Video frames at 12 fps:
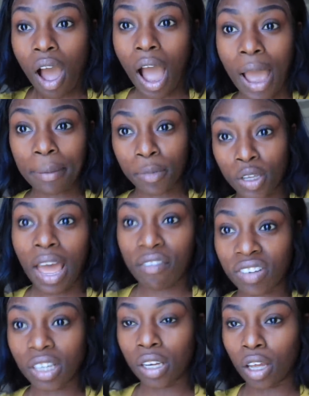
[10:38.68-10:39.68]
I'm going to
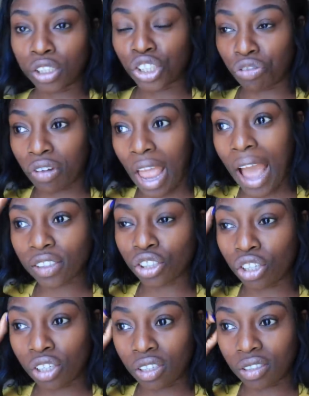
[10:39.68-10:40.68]
have an allergic
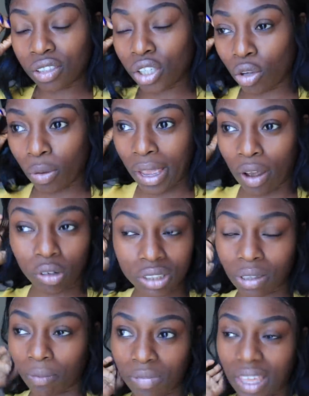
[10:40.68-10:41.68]
reaction to it or
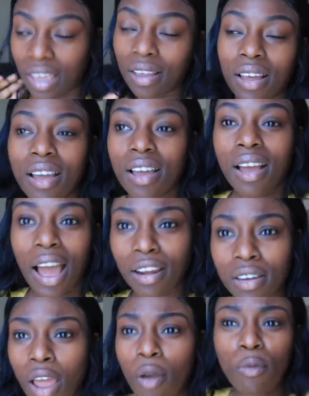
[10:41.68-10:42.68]
something. I
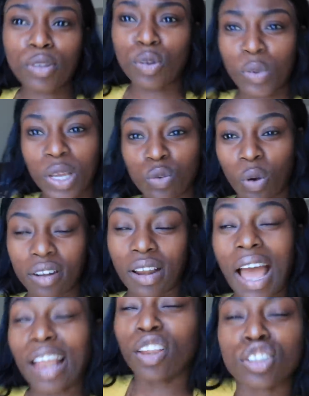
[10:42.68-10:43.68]
don't know. It was a weird
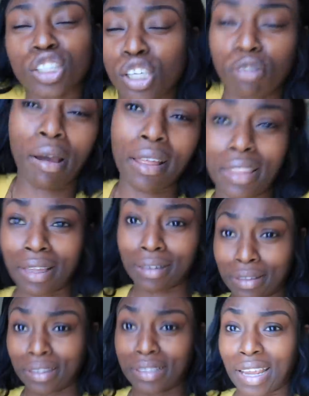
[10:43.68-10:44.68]
one. I looked cute at the end
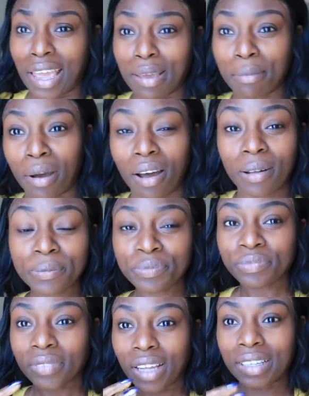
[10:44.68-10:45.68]
of the day, but
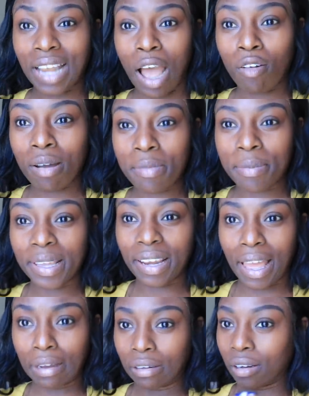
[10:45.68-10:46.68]
now I'm a bit
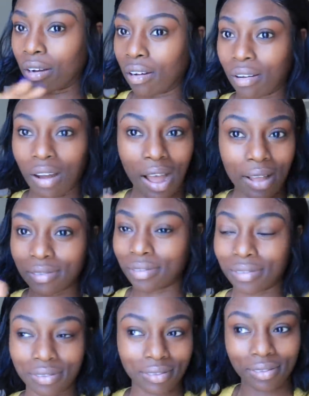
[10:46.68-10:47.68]
like, oh,
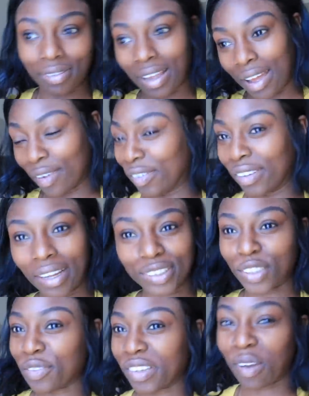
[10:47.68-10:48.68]
no, I
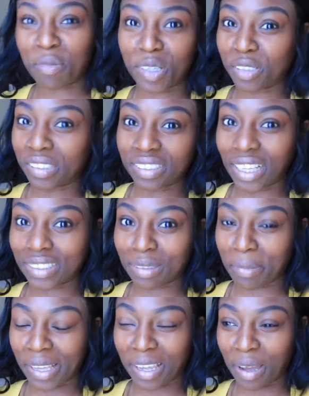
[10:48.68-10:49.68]
don't think I'll be using
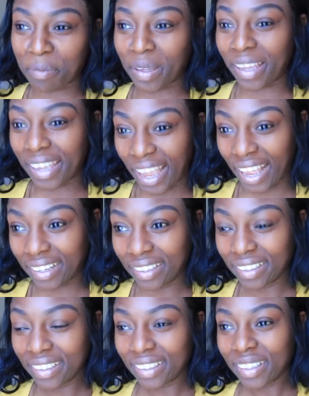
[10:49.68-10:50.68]
tester makeup again.
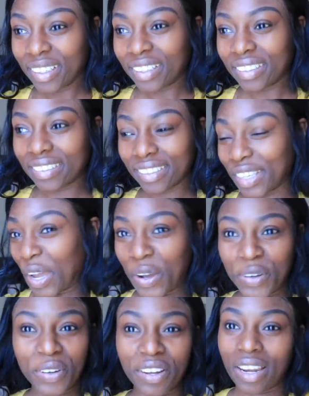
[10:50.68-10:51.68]

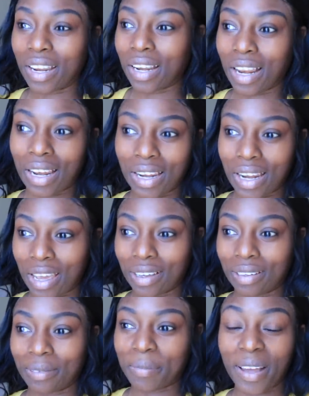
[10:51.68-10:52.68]

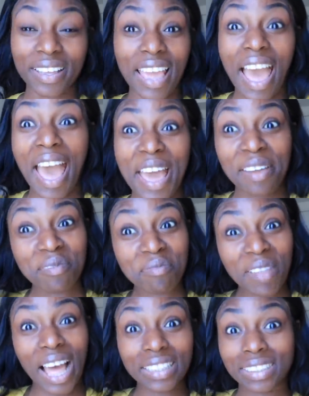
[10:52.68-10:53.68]
No. But yeah,
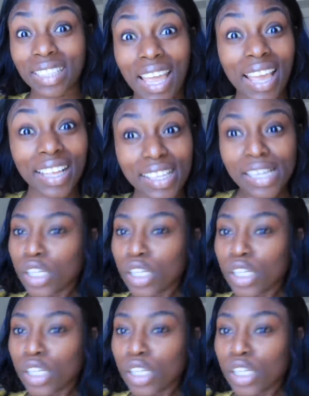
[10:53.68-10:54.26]
that's it.